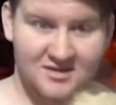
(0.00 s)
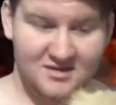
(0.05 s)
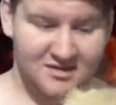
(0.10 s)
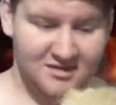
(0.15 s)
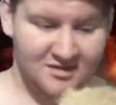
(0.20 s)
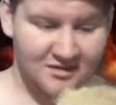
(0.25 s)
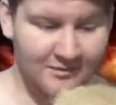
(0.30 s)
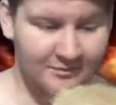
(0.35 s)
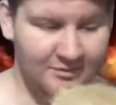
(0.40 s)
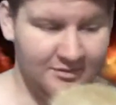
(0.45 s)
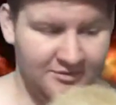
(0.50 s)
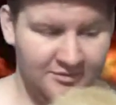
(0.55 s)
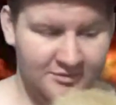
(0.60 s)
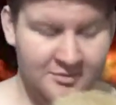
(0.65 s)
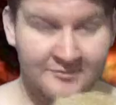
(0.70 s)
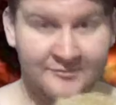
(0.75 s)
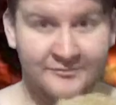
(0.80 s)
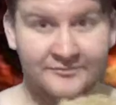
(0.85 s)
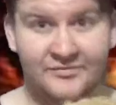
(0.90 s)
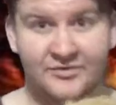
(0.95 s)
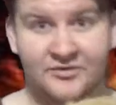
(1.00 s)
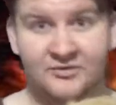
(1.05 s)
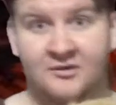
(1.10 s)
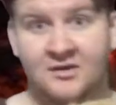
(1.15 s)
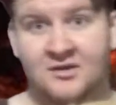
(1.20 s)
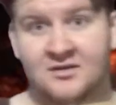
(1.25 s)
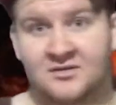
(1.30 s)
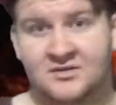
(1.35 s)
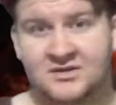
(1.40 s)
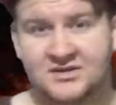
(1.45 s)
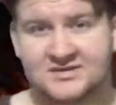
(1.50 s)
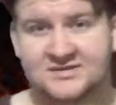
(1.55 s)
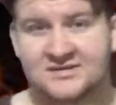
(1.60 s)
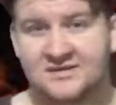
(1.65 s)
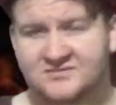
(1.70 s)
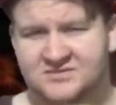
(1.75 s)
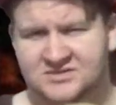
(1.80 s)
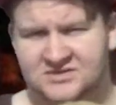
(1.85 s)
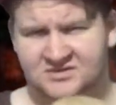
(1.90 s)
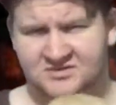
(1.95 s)
It can help you through it and all that
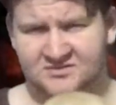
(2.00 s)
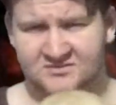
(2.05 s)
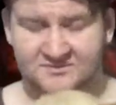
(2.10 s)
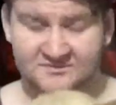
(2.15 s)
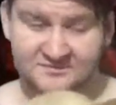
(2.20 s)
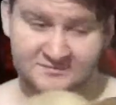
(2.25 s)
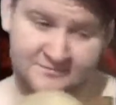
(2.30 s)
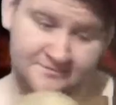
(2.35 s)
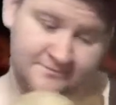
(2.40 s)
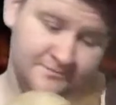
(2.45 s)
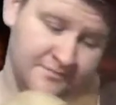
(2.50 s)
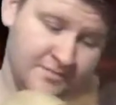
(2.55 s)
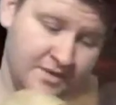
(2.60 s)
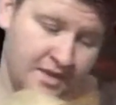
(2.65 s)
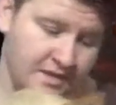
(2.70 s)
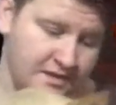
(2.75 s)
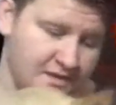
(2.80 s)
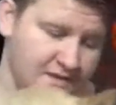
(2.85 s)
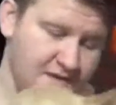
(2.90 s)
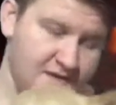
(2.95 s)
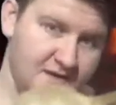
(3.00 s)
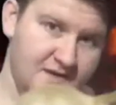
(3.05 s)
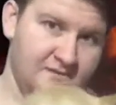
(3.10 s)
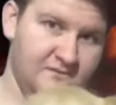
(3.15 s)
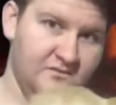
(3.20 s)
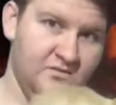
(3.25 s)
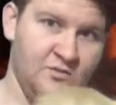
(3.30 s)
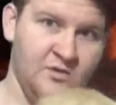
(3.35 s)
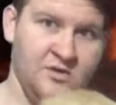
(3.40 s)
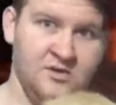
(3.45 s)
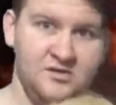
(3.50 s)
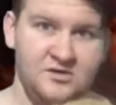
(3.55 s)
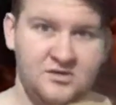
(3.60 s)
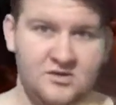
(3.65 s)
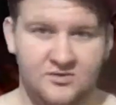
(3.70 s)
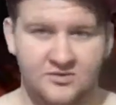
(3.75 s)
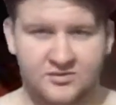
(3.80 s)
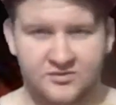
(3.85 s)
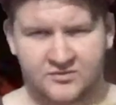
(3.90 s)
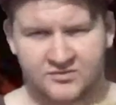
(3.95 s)
stuff. So if you want,
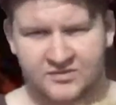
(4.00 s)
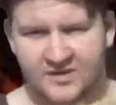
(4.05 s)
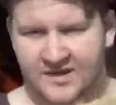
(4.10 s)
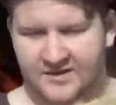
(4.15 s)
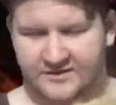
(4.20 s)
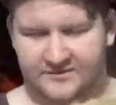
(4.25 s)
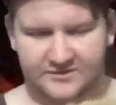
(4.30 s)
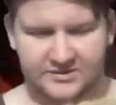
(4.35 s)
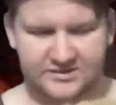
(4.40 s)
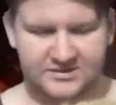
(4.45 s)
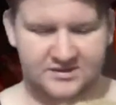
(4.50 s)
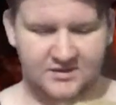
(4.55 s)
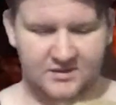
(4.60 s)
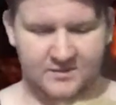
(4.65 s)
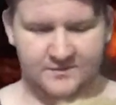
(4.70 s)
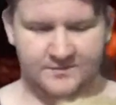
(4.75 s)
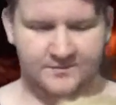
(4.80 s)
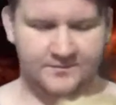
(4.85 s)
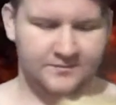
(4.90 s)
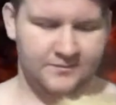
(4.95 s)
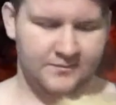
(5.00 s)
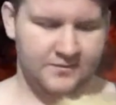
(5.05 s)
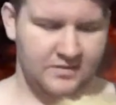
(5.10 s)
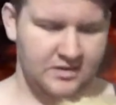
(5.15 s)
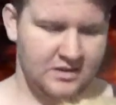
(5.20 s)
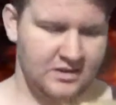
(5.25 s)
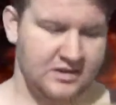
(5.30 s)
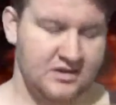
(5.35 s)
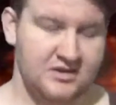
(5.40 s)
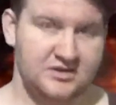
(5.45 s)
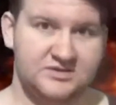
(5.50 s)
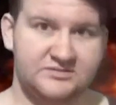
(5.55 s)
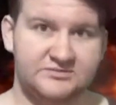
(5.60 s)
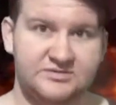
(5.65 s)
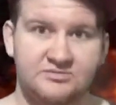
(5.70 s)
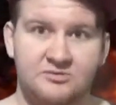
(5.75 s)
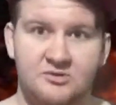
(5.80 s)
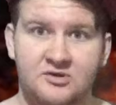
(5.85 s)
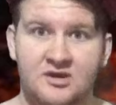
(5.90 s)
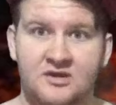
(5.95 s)
go through that with some
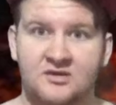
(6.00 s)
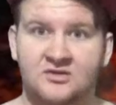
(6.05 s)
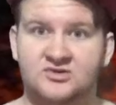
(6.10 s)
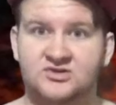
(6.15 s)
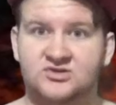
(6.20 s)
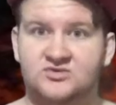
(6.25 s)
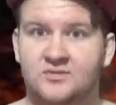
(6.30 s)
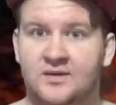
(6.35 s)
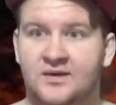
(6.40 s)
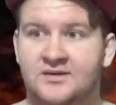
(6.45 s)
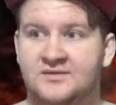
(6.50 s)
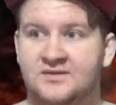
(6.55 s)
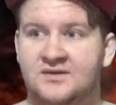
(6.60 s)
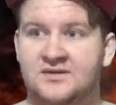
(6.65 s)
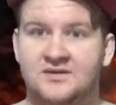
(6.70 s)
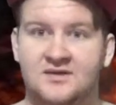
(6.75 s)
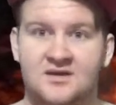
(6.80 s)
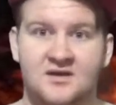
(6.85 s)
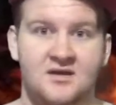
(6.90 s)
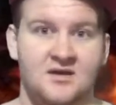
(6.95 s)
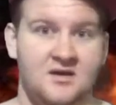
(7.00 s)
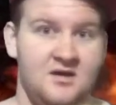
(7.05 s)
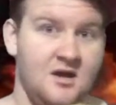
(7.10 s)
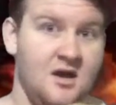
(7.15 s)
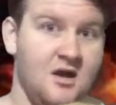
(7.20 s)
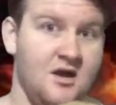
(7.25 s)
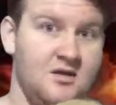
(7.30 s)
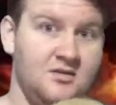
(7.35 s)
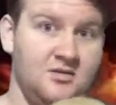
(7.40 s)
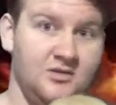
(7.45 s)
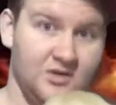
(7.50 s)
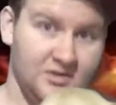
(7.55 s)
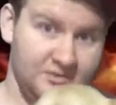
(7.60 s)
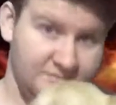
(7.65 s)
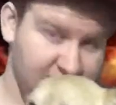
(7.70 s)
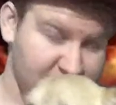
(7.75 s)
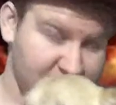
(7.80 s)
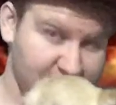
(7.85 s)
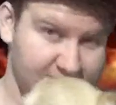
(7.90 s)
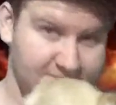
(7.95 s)
support, and also apparently a lot
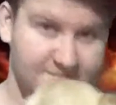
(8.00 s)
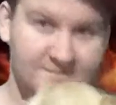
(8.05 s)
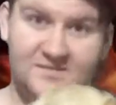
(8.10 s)
of people.